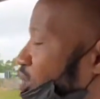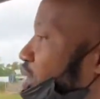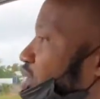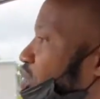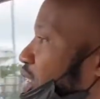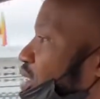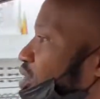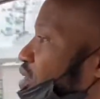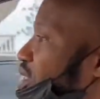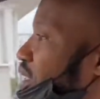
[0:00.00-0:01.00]
which would
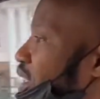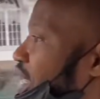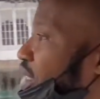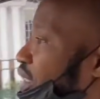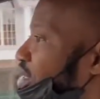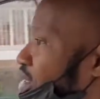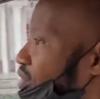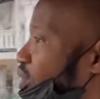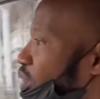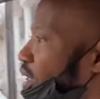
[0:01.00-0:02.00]
increase the likelihood
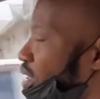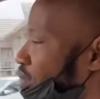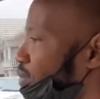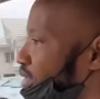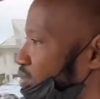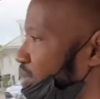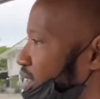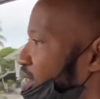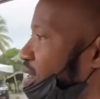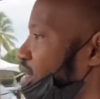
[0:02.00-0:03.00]
of goal accomplishment.